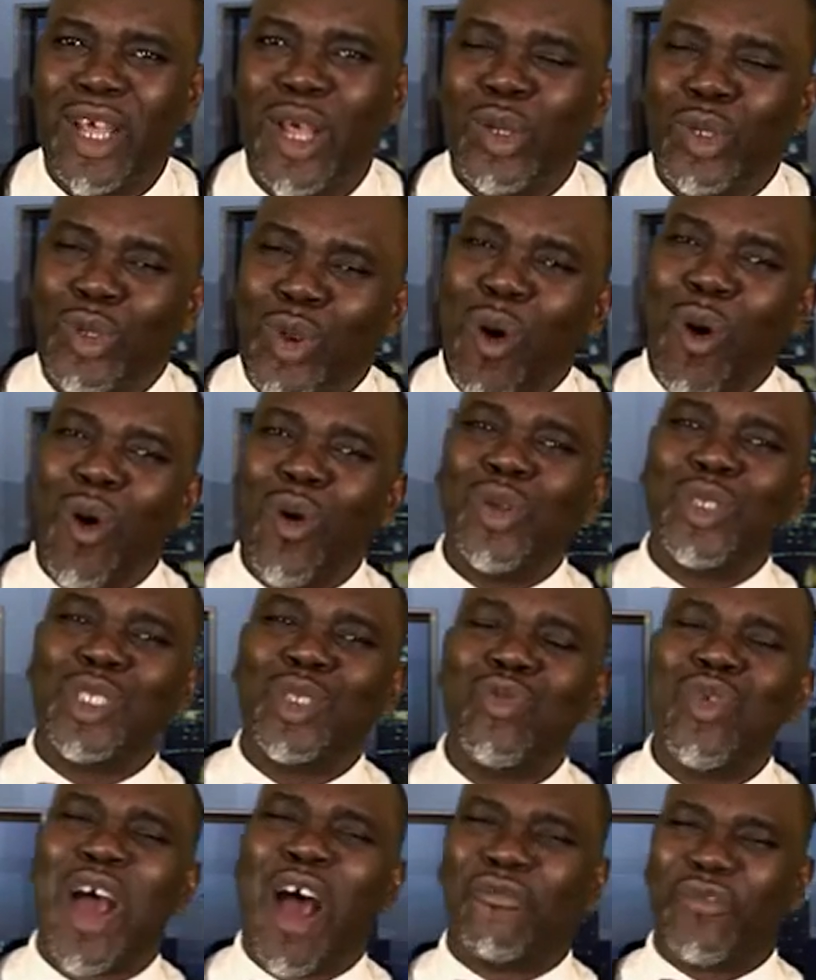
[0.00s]
those
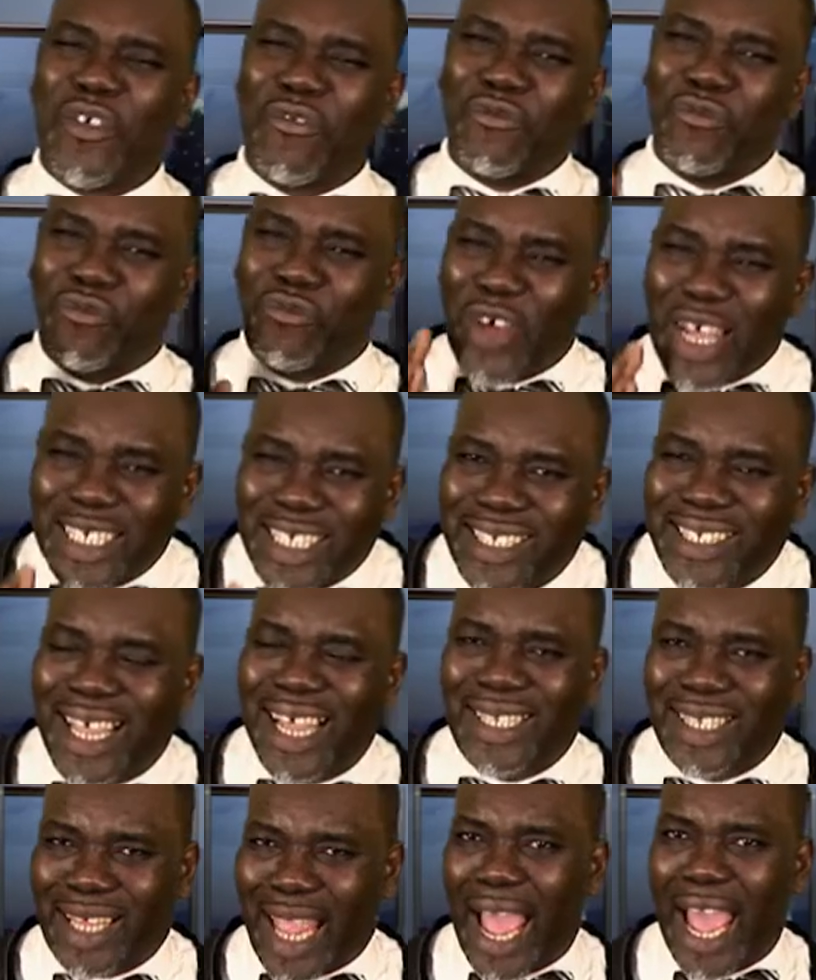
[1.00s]
who have
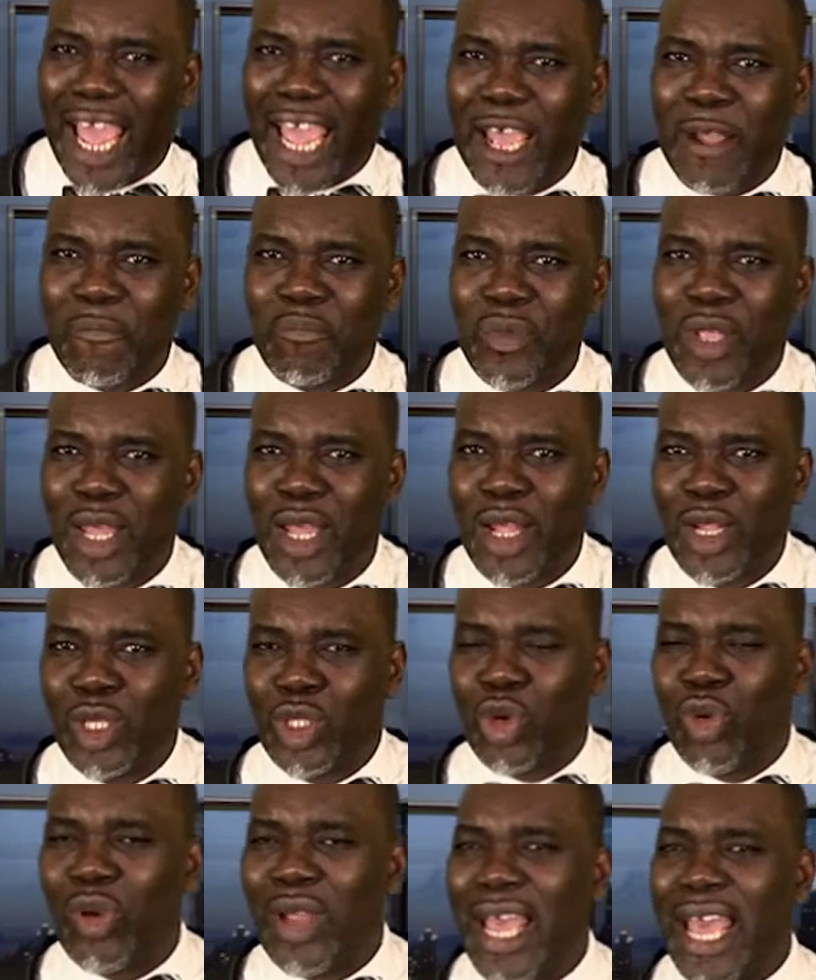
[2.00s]
invested time
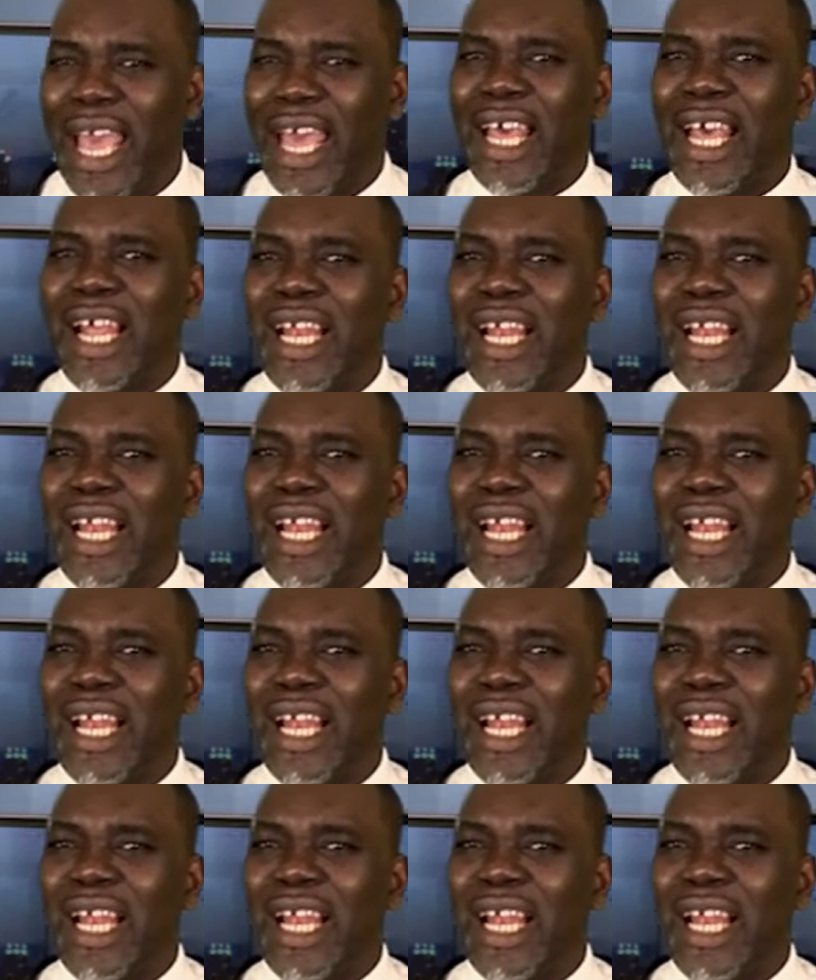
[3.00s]
to uh,